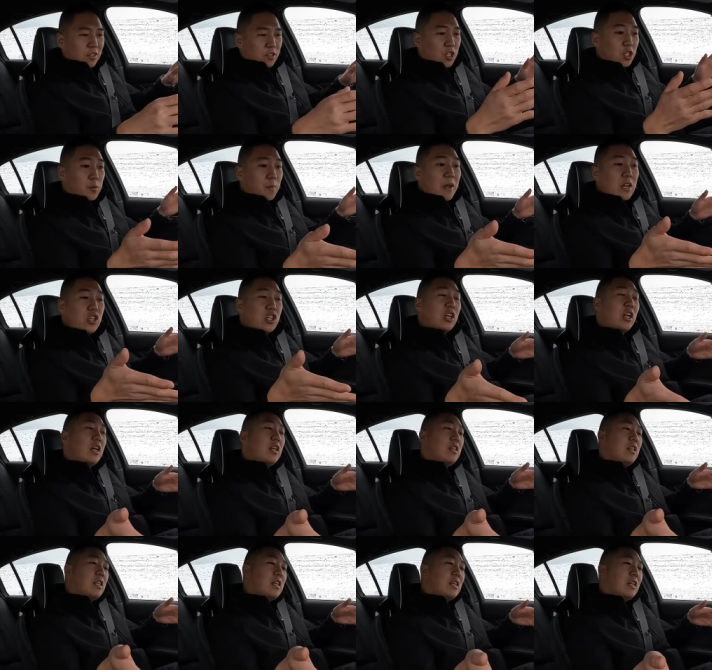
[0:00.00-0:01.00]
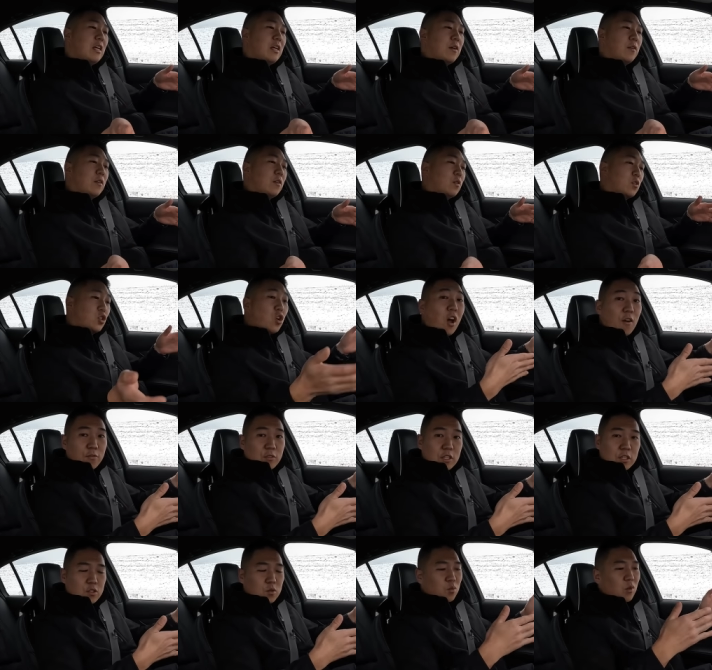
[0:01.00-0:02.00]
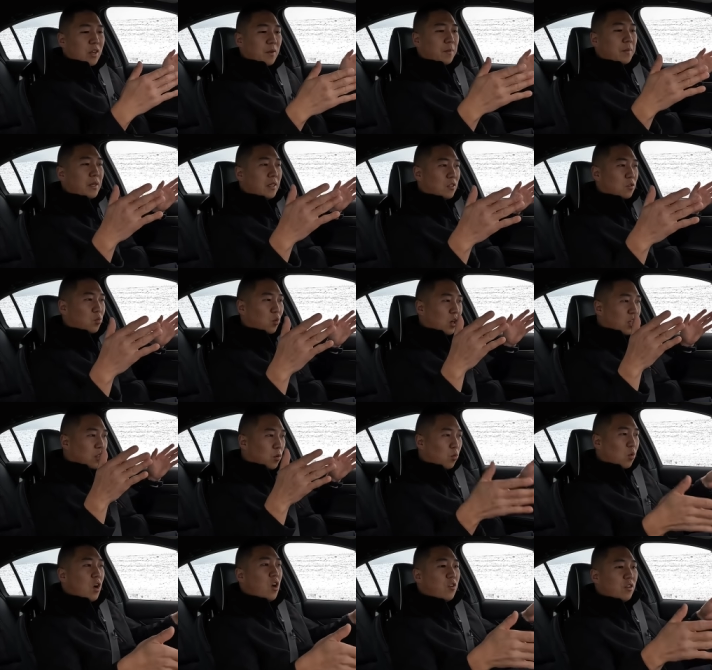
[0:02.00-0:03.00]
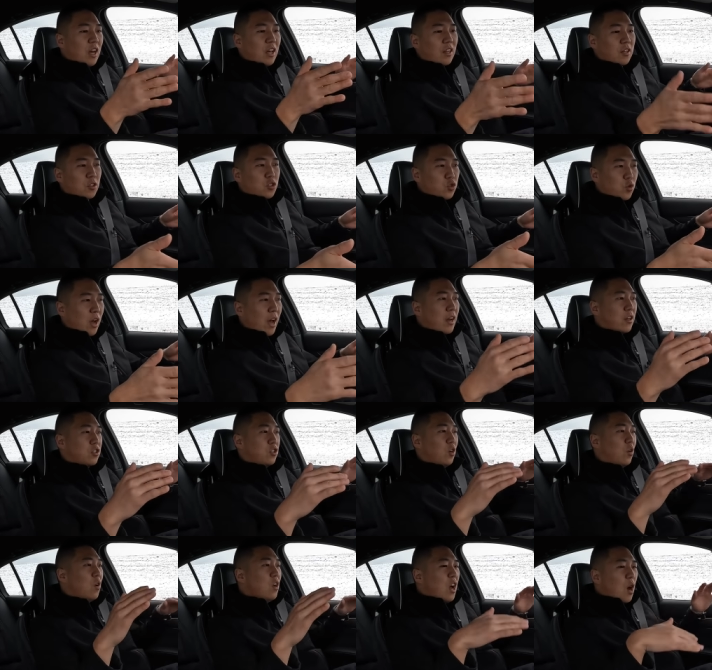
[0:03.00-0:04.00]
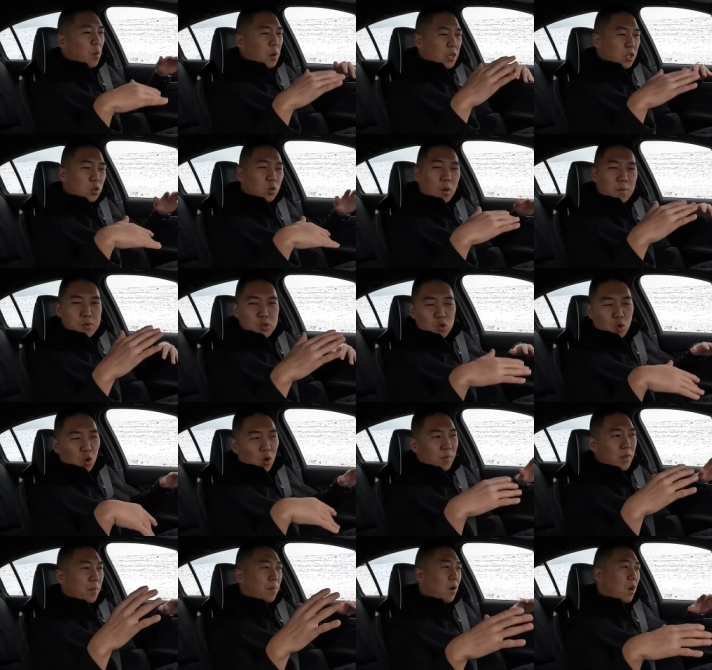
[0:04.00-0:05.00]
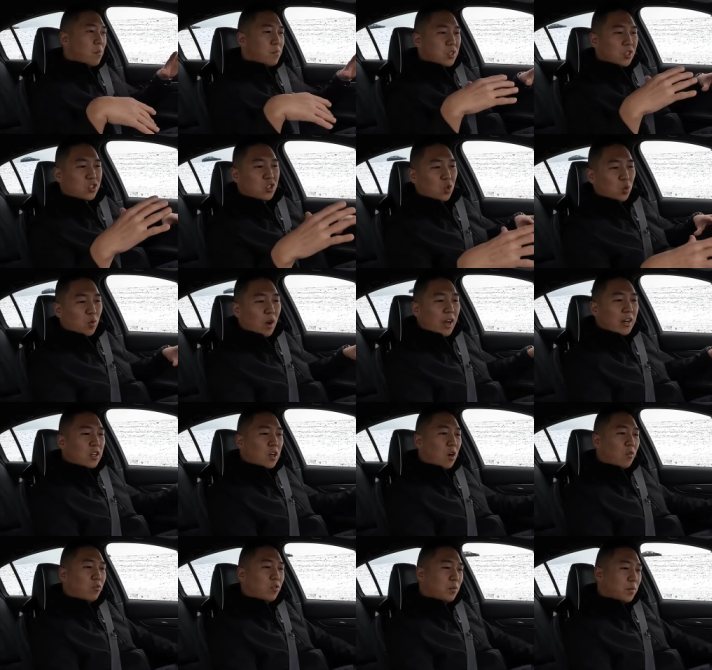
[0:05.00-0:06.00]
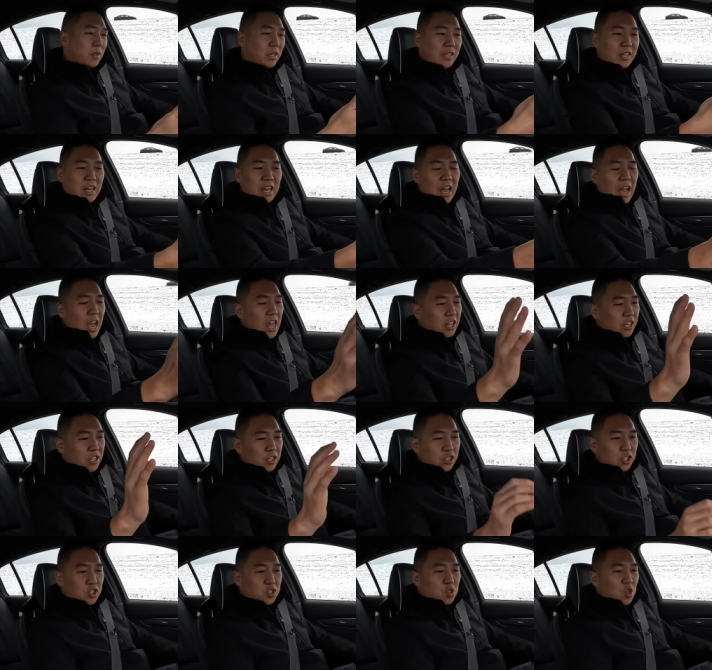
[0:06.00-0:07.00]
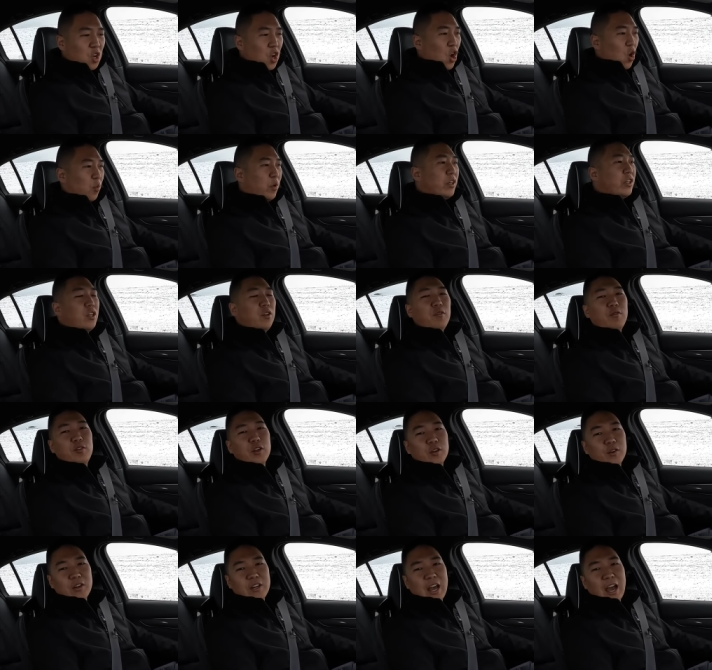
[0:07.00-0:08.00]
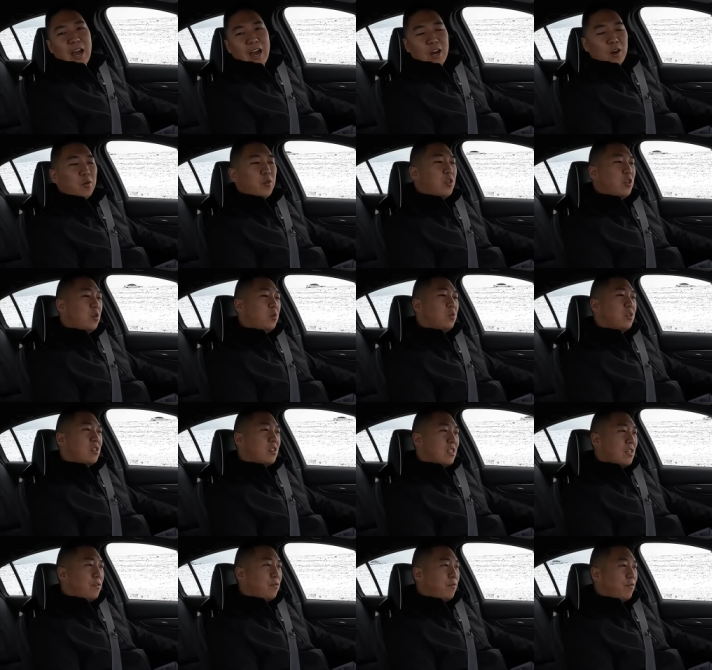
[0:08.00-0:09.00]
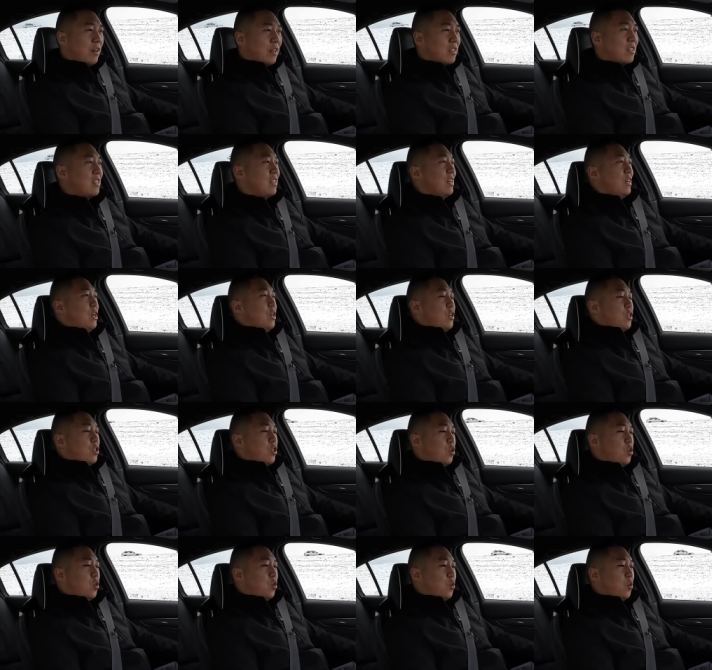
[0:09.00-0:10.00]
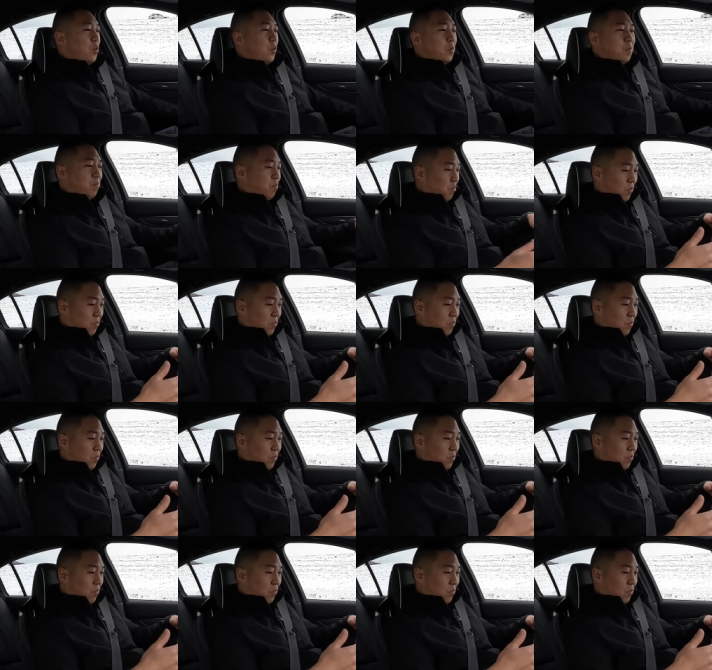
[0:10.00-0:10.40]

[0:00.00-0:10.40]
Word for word: suspension in the softest, right? Because we're on the road, not on the track. So I wanted to absorb the bumps and still ride comfortably. And you can just reconfigure it how you see fit to